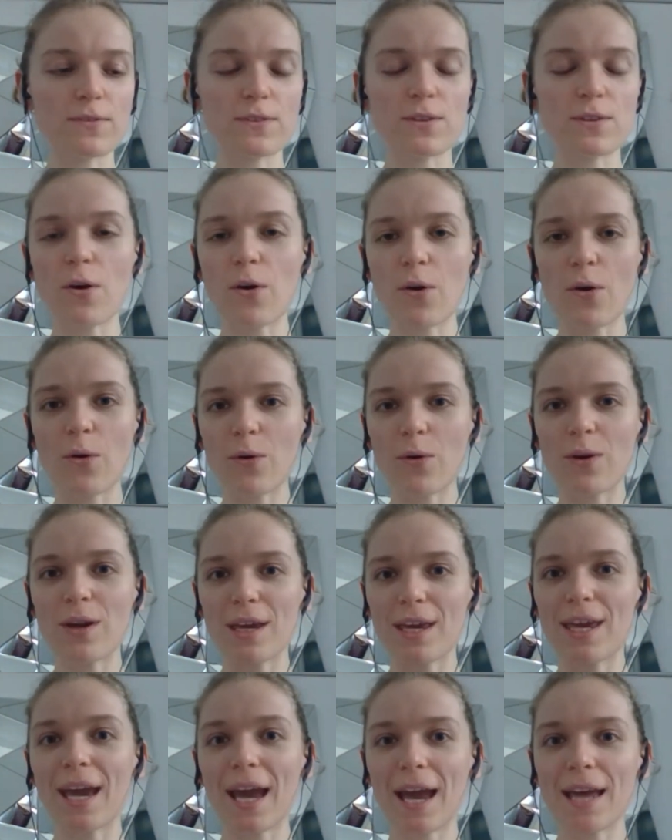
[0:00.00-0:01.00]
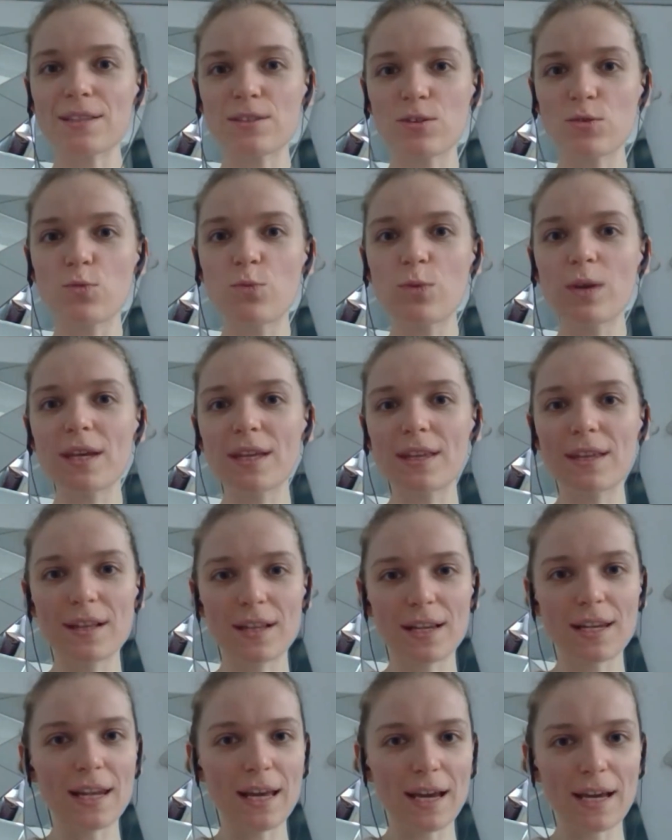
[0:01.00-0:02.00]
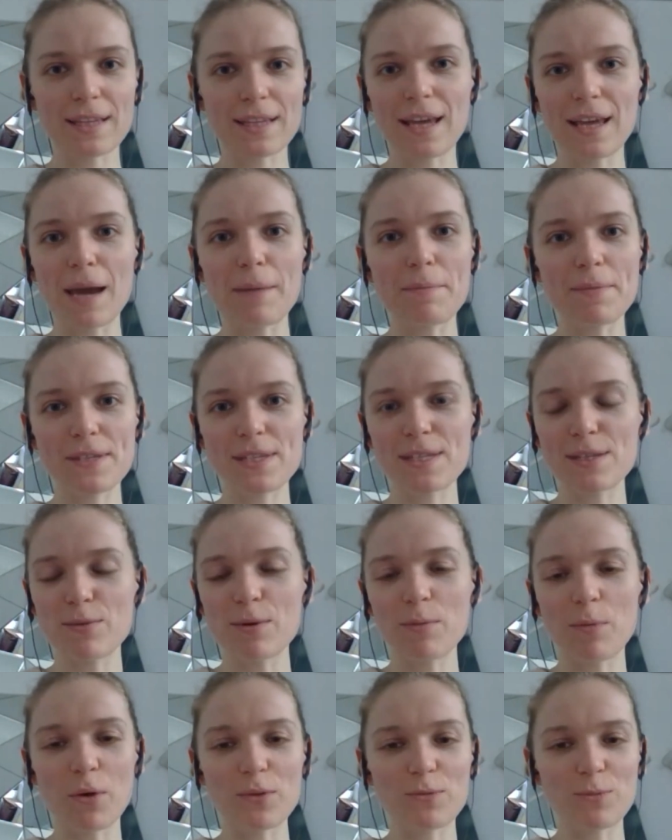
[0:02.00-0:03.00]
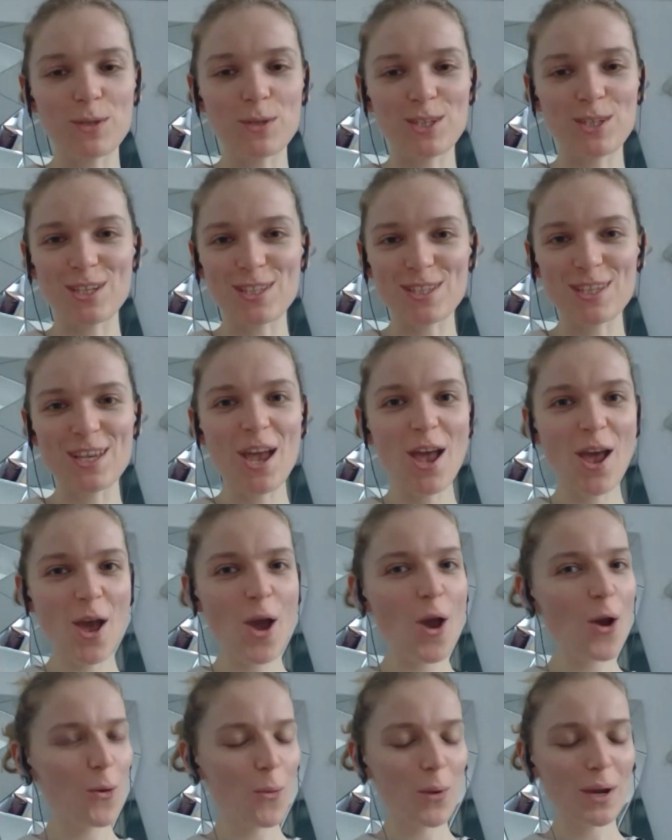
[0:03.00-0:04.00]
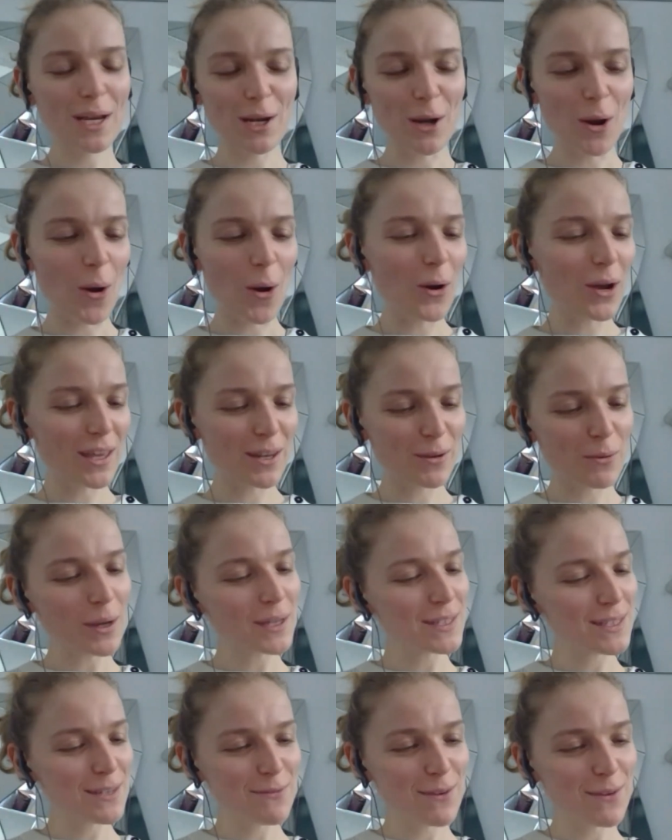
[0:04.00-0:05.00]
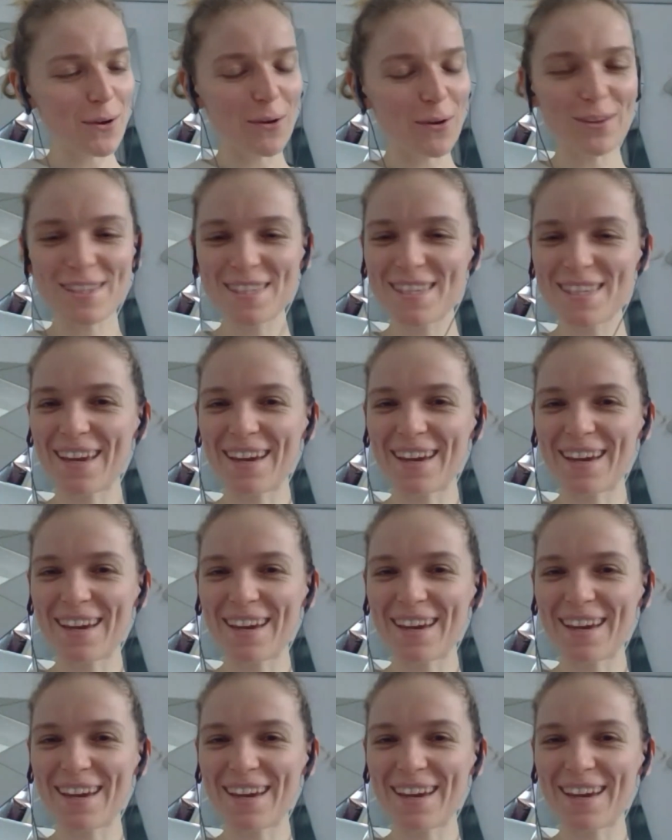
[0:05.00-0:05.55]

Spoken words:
So he had to read like the IPCC report, which is quite long and quite difficult